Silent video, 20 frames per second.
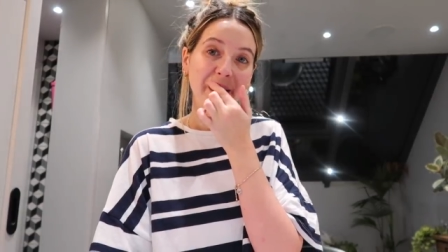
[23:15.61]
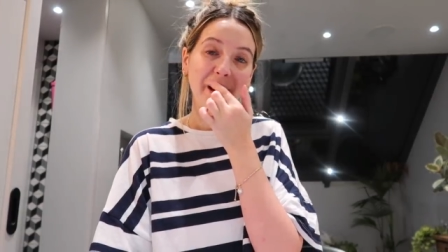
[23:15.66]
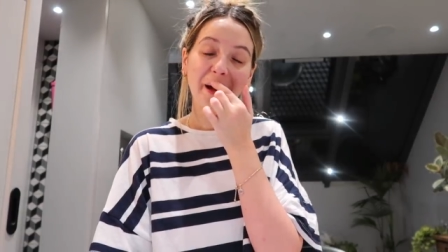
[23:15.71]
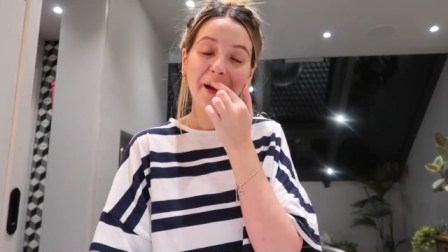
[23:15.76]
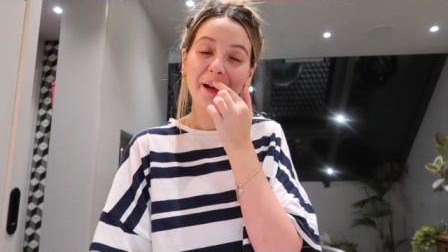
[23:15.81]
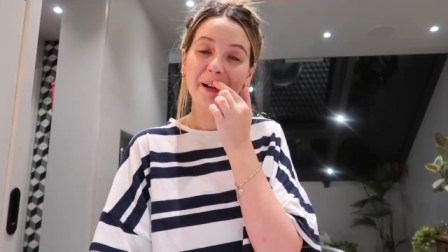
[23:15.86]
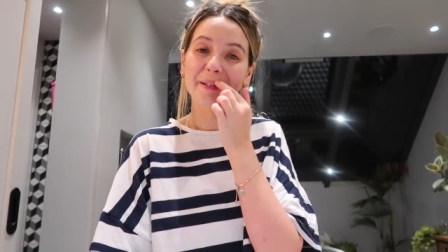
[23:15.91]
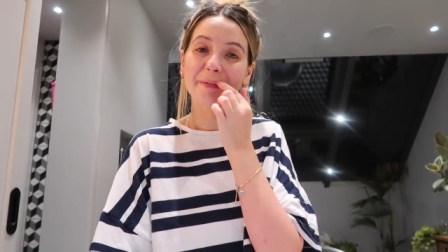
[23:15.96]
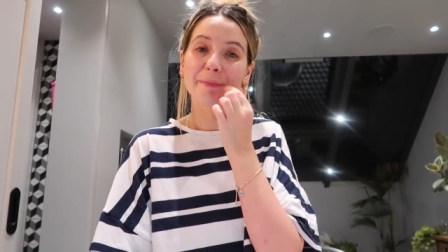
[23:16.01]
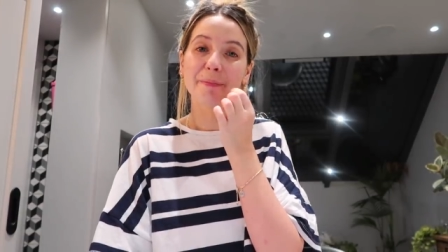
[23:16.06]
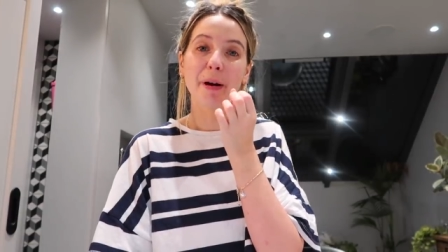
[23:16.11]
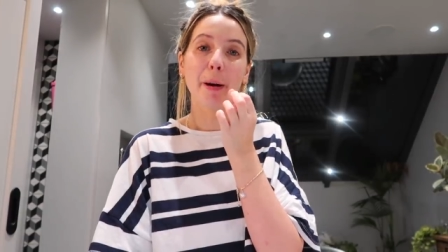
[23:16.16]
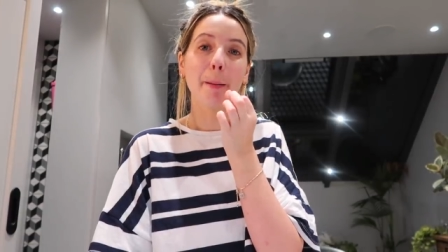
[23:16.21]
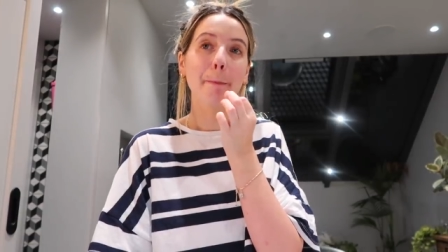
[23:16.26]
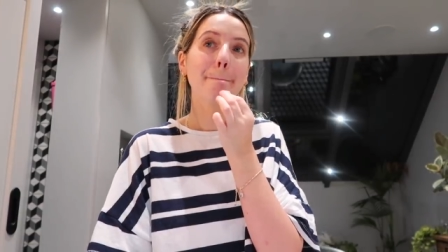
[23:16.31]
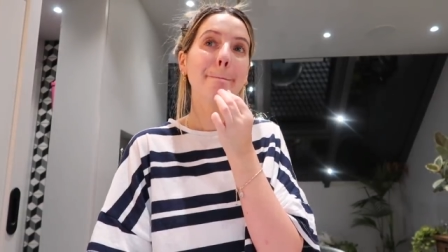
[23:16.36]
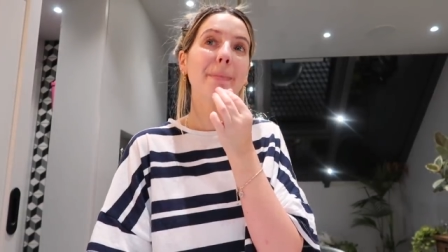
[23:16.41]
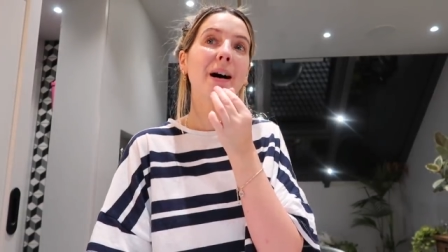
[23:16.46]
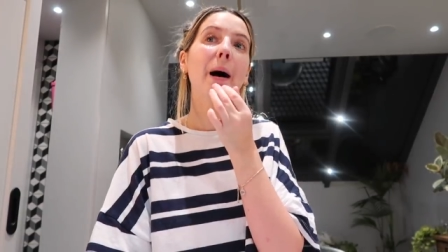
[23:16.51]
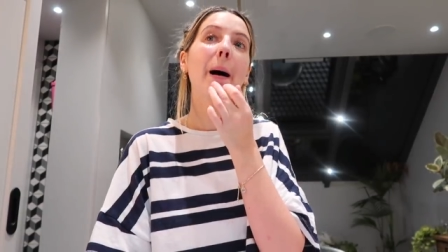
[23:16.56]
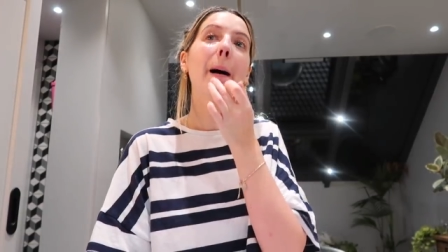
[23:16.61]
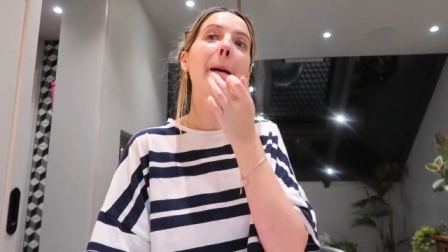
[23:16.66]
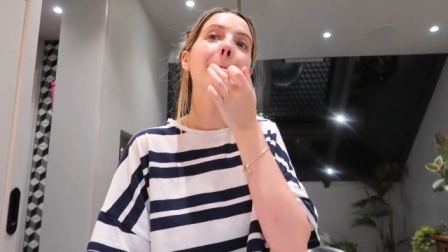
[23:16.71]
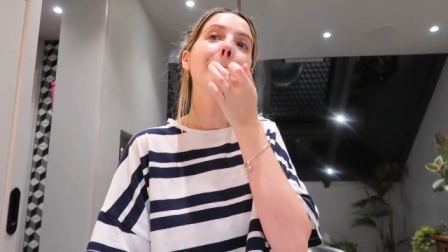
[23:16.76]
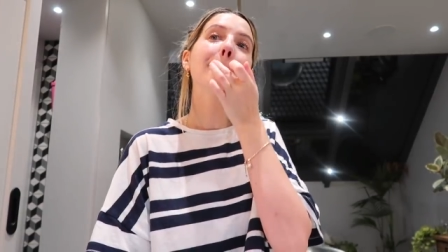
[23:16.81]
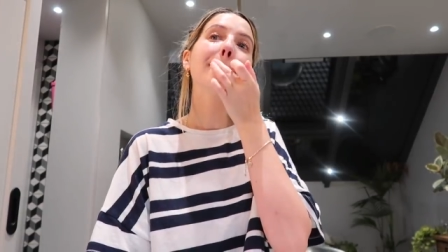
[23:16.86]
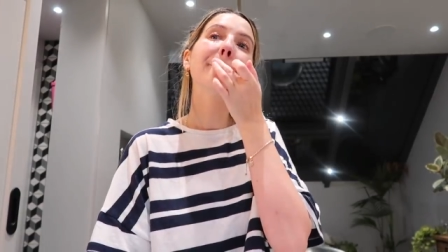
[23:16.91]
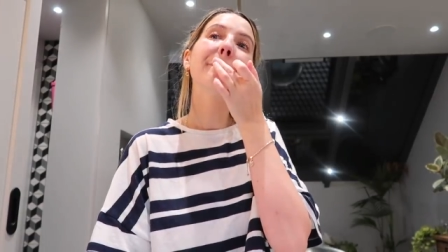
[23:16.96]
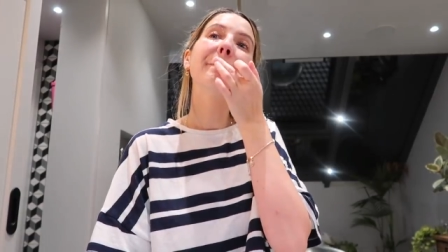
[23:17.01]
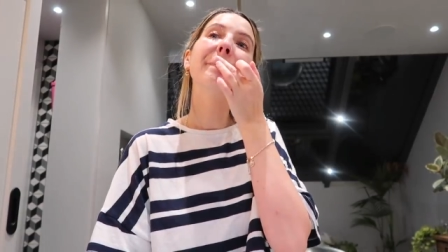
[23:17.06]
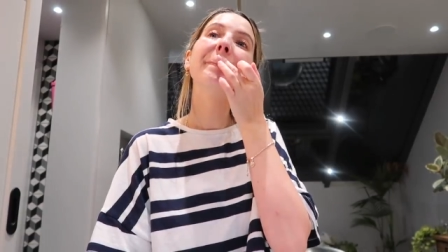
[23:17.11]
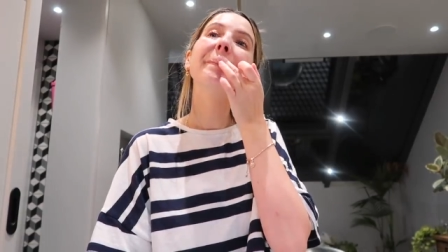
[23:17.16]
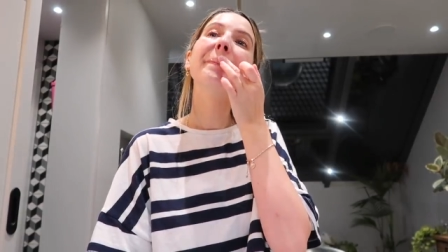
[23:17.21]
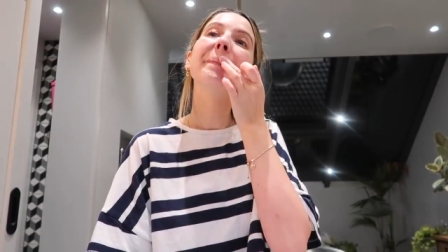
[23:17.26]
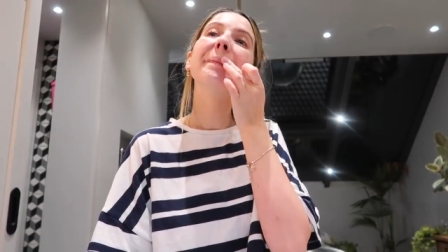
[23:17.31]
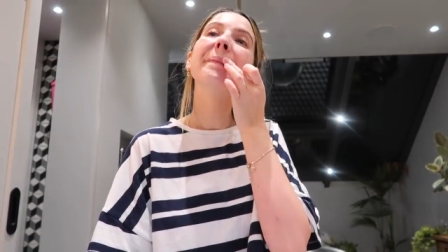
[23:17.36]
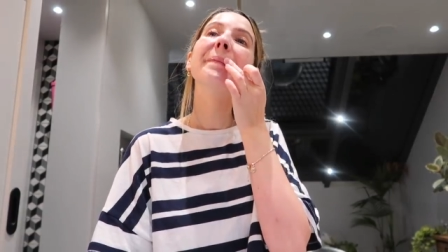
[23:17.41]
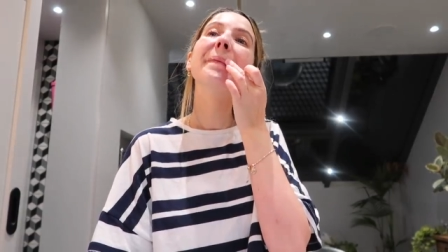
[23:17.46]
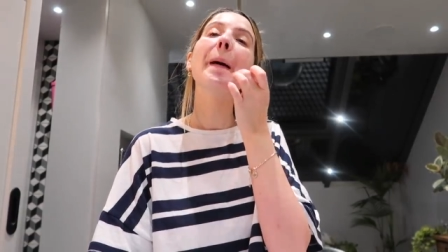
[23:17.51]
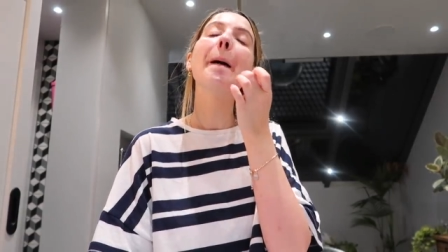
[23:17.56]
Um, but
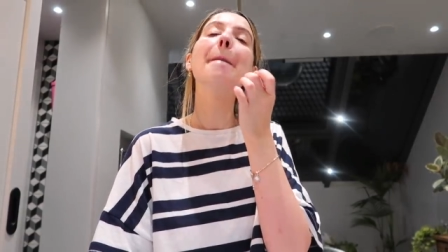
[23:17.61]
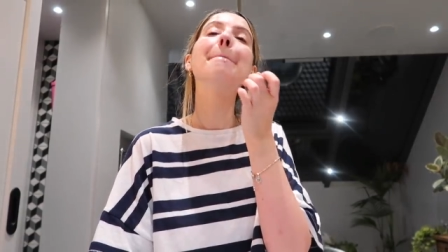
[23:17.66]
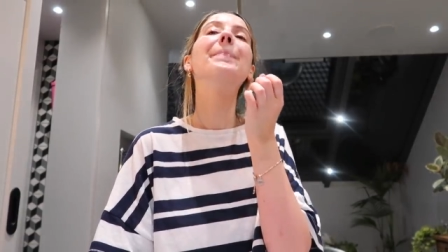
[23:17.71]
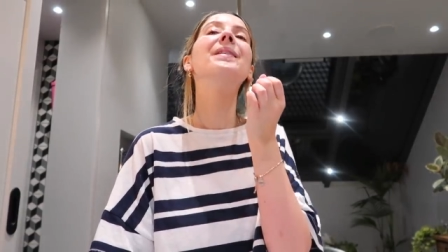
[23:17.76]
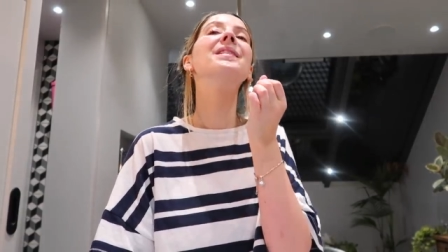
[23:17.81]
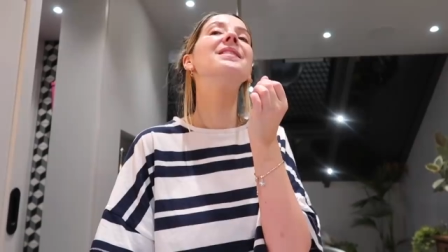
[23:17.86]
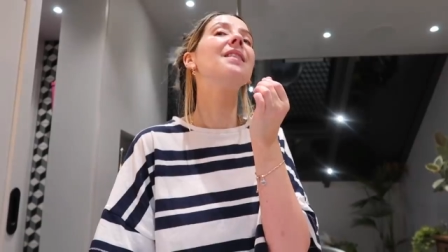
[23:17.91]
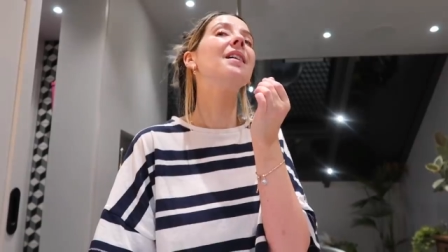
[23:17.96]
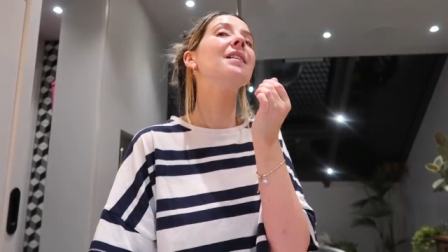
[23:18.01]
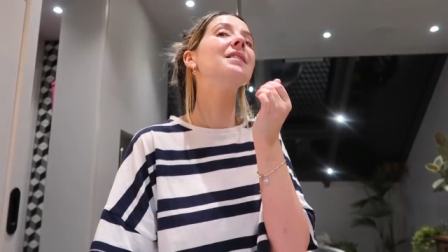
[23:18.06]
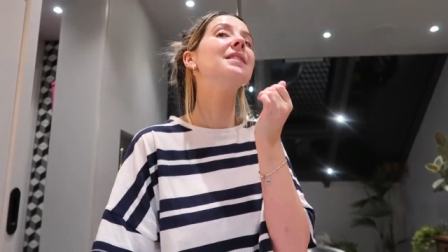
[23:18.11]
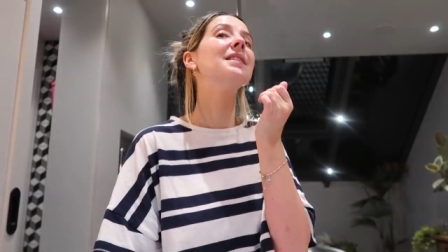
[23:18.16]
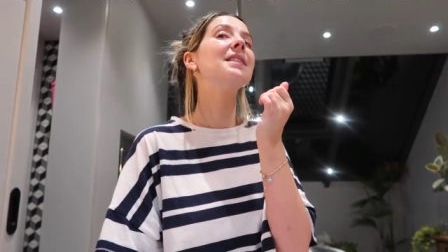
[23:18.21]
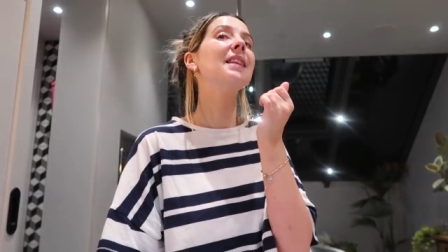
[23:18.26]
besides